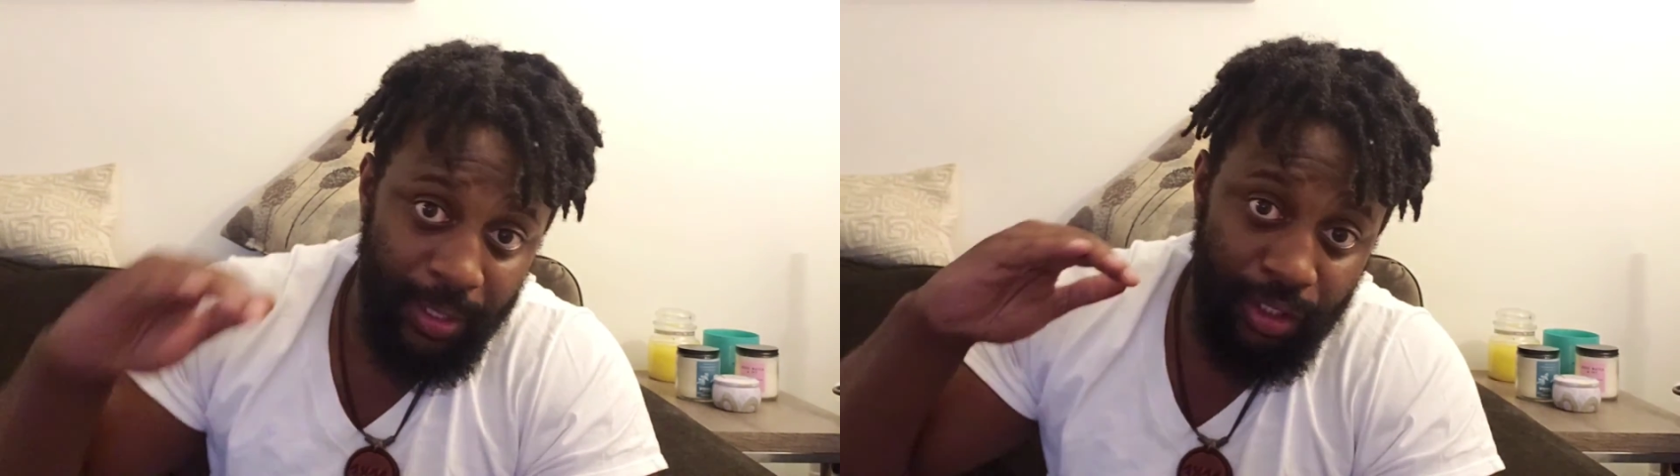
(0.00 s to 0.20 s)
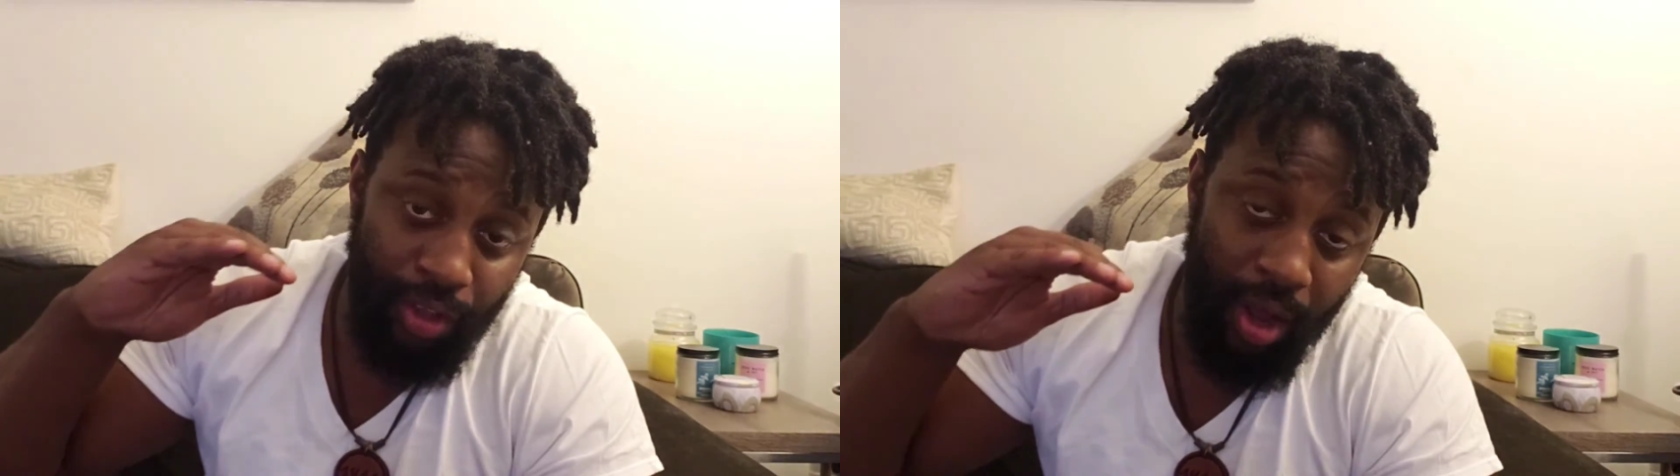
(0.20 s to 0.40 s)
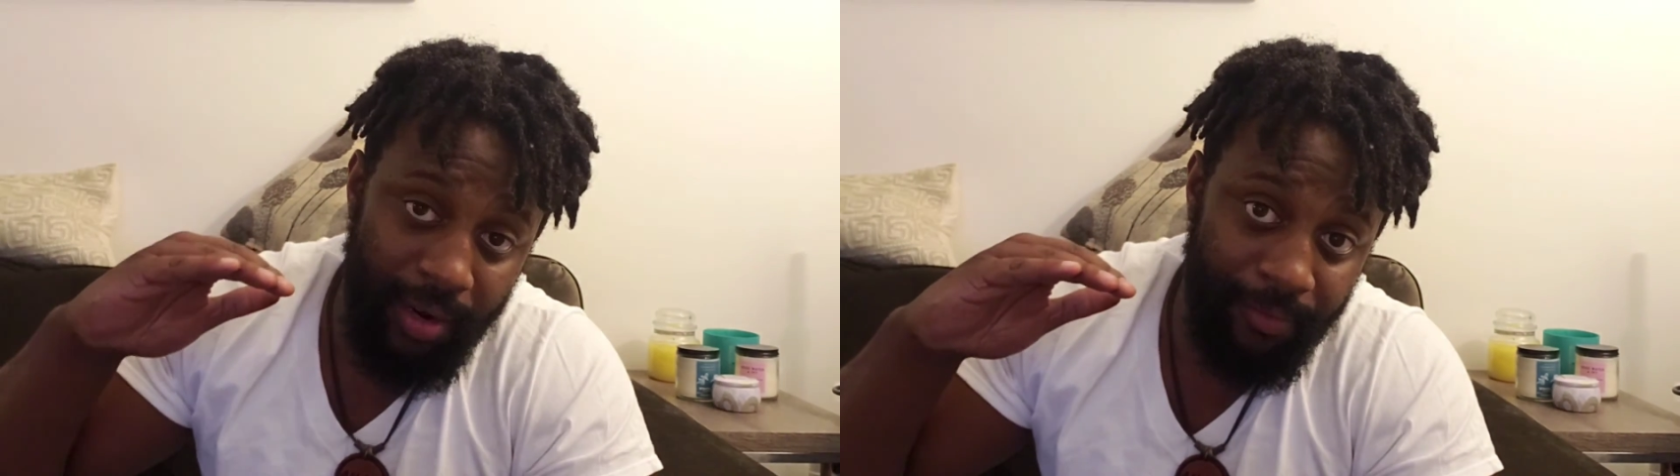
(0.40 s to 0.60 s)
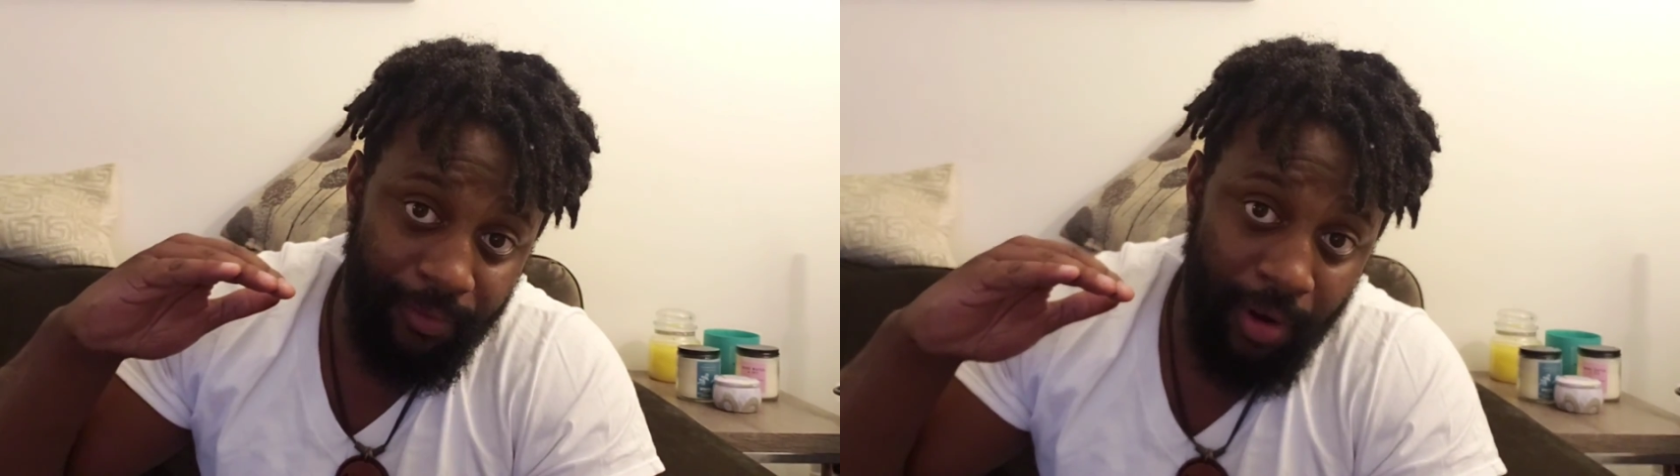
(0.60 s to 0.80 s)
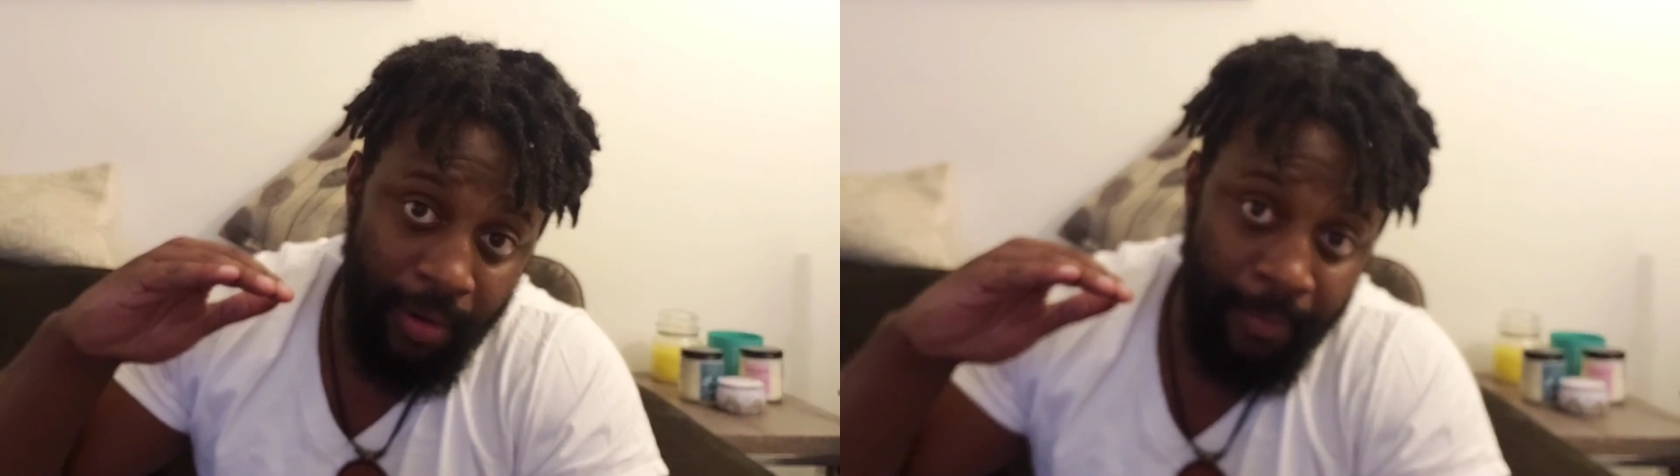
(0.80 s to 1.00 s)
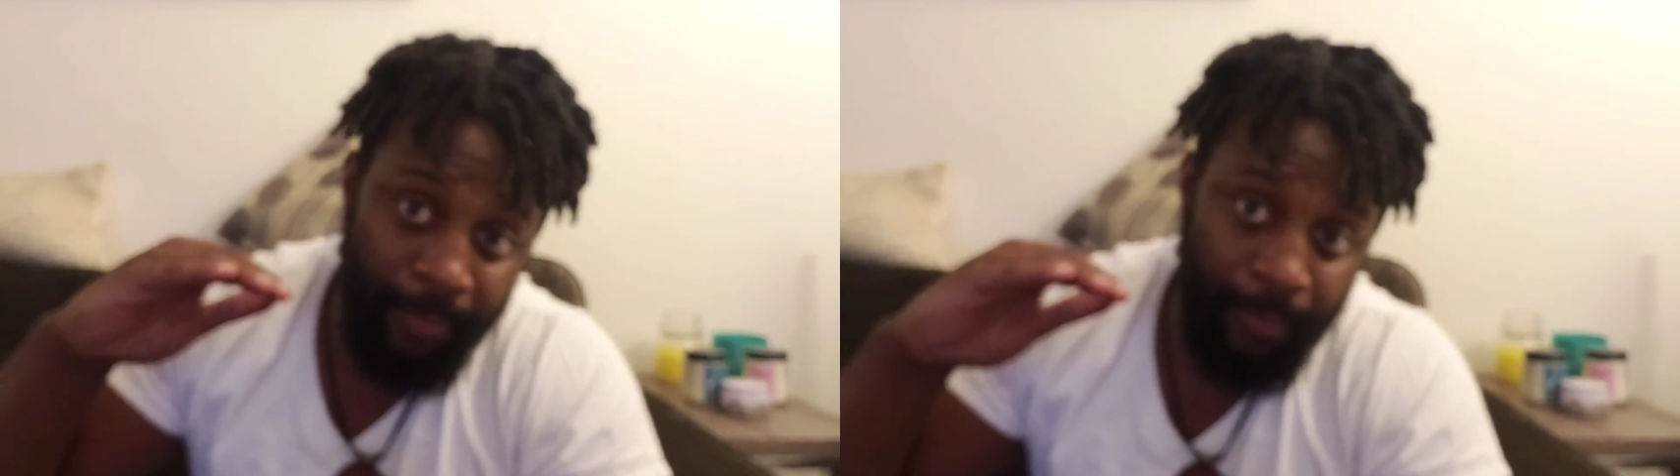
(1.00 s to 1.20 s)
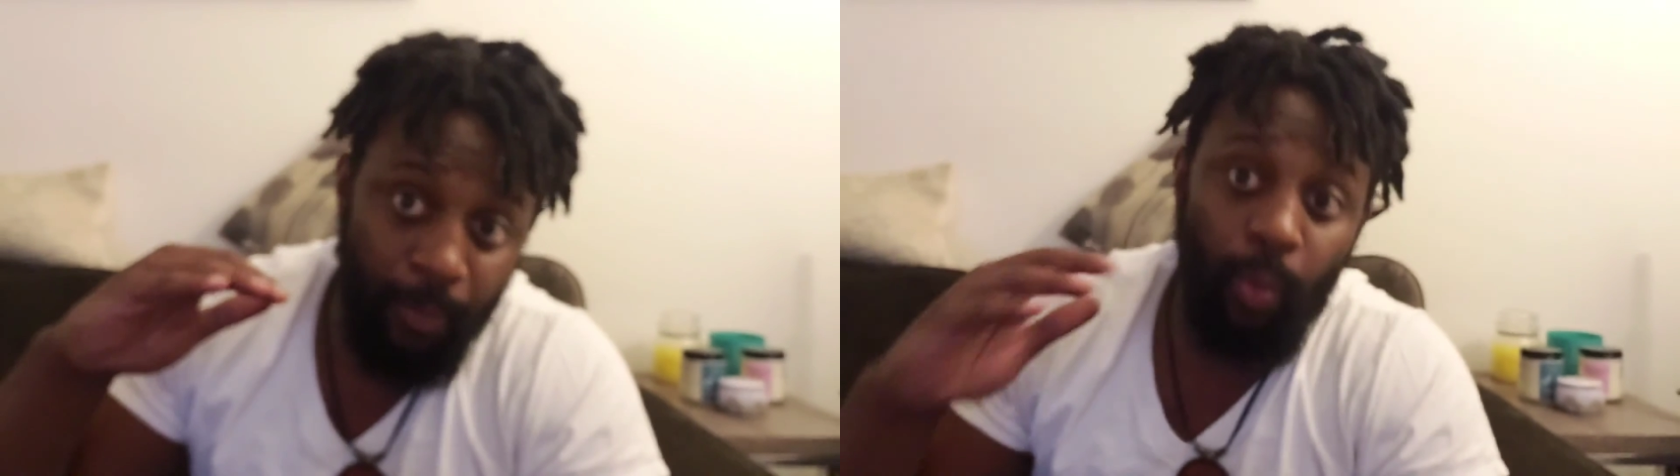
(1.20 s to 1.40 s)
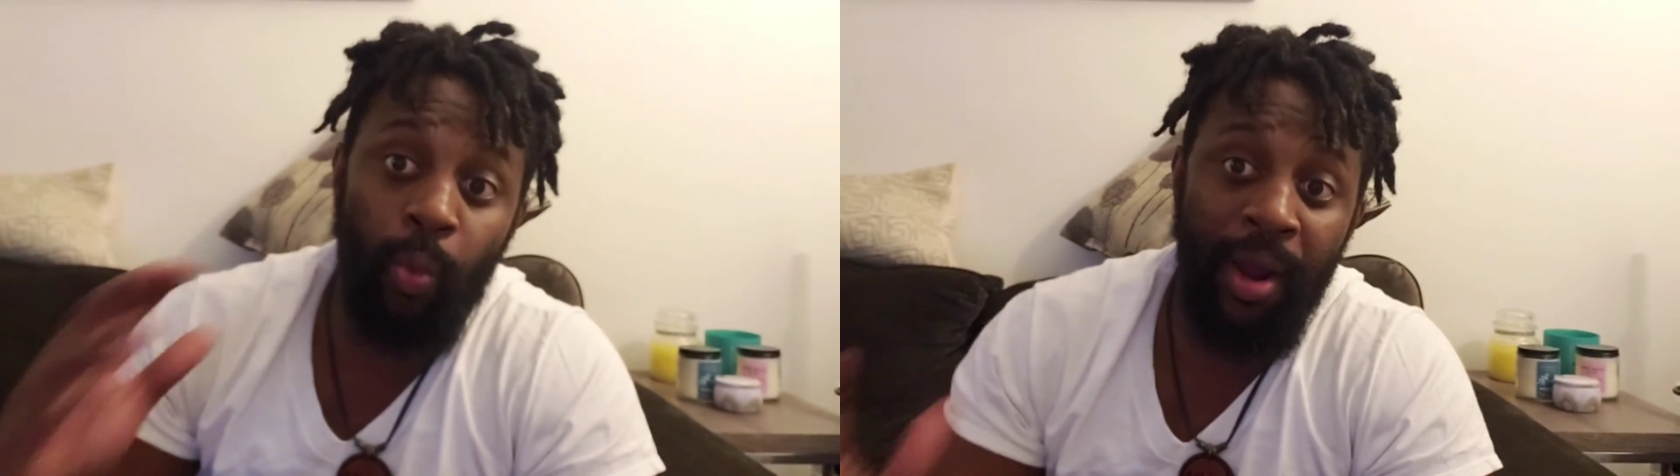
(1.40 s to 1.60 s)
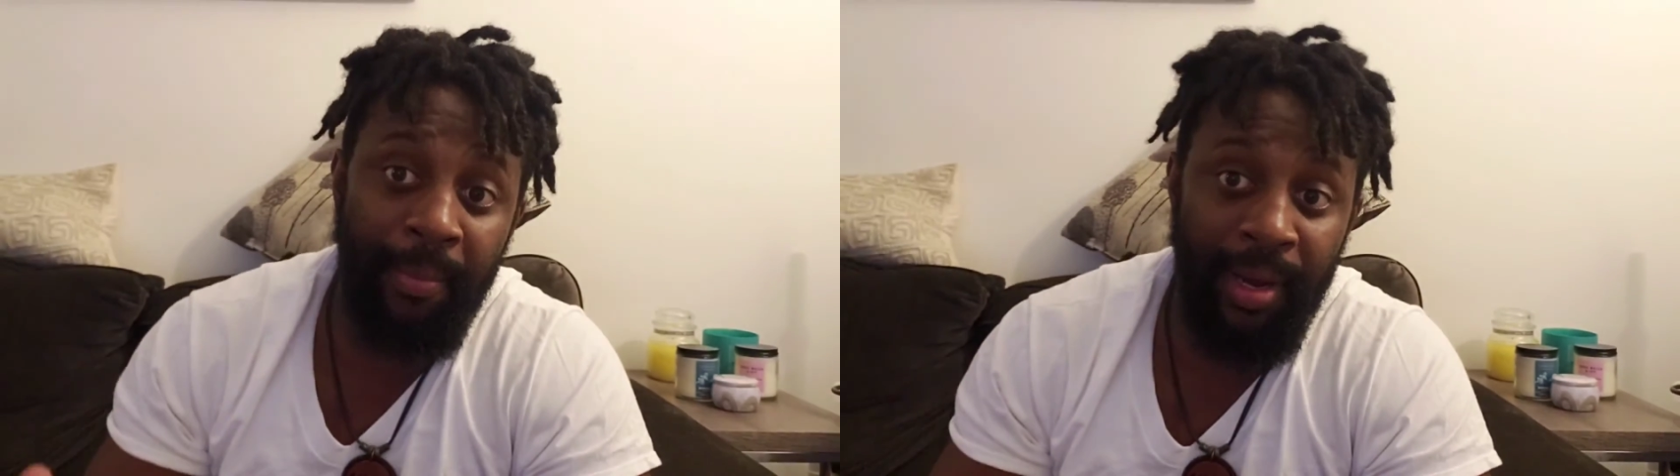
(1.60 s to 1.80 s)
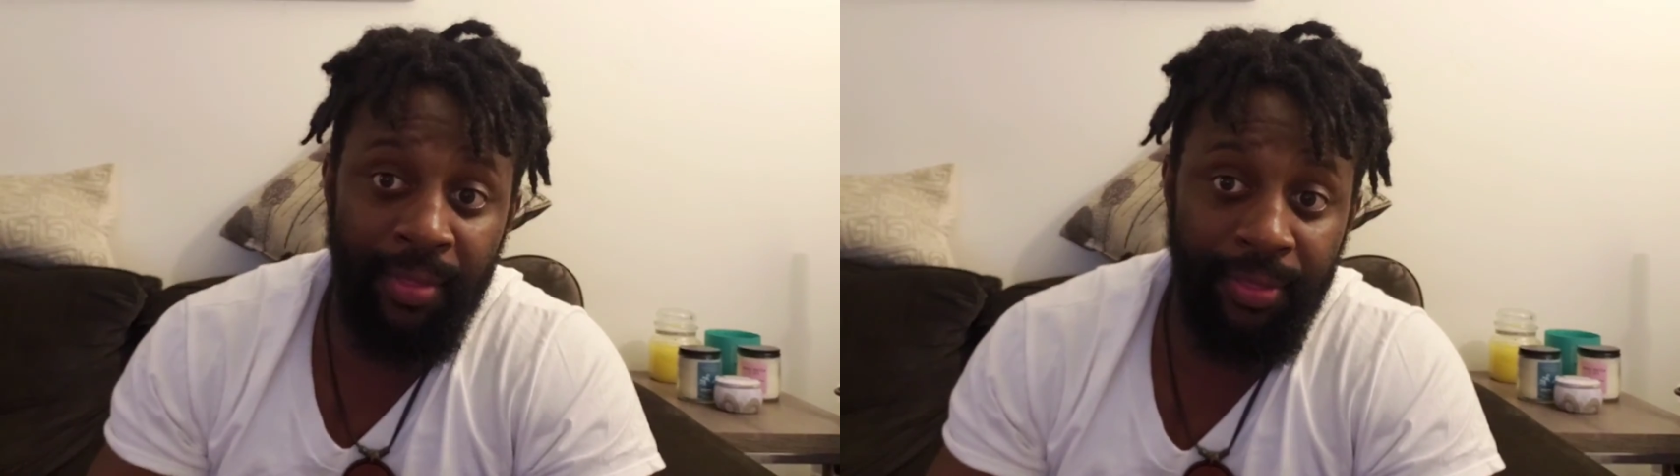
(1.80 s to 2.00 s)
starting from
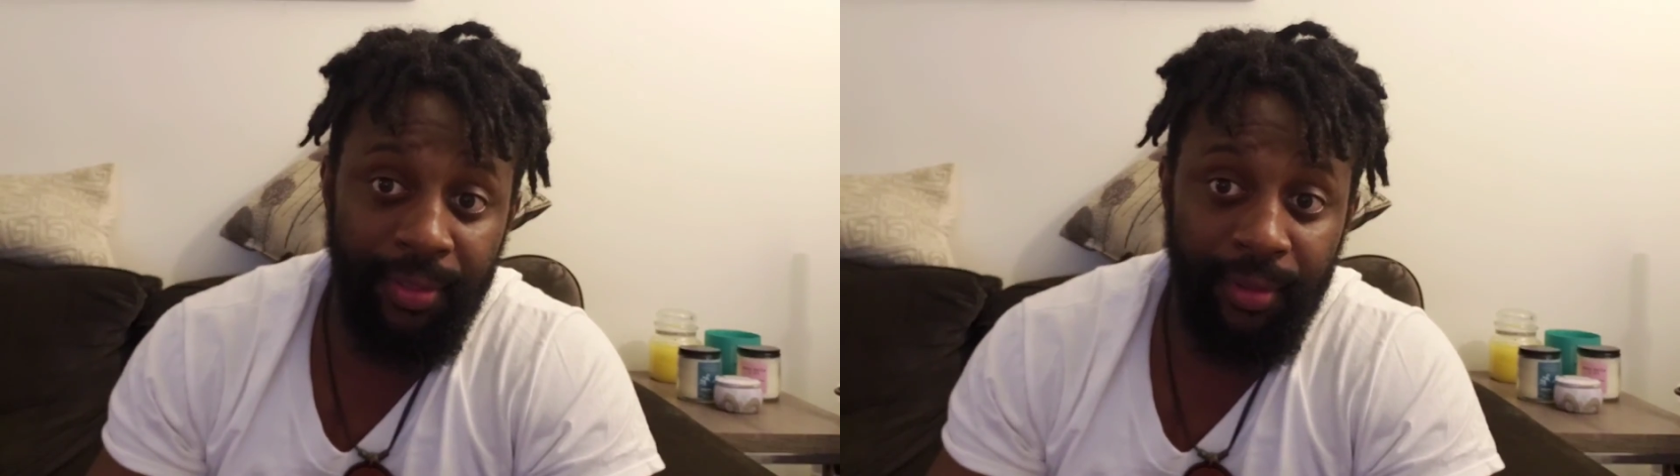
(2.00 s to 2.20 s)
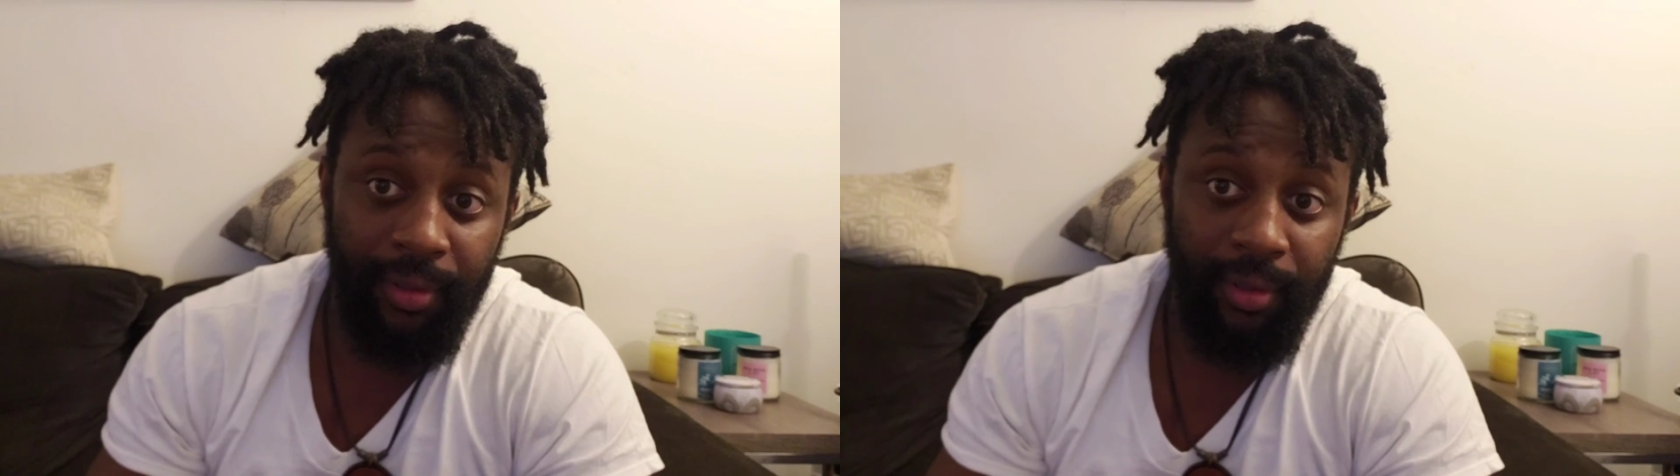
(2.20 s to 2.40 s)
1 month